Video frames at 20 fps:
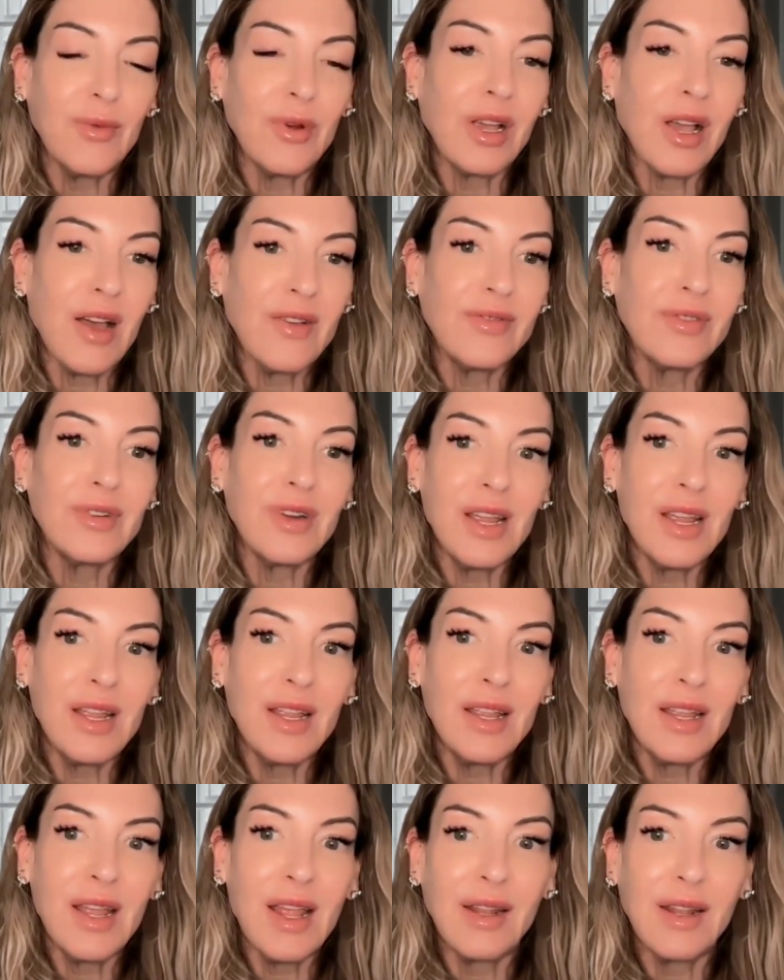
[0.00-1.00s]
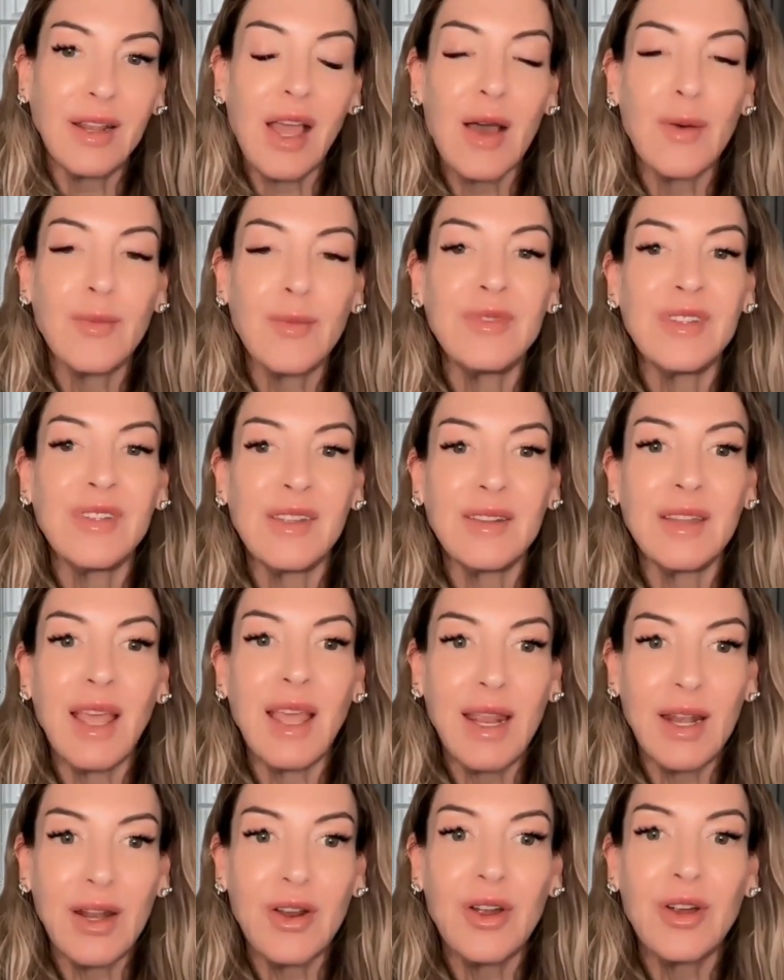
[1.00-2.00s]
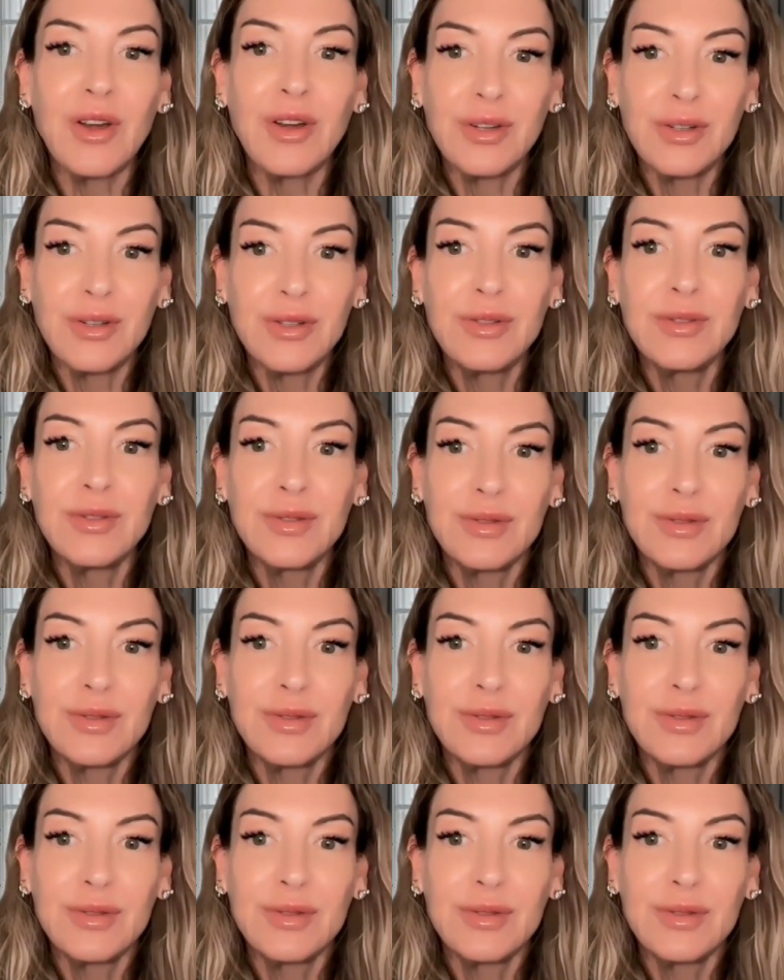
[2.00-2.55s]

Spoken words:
recovery and comes in later.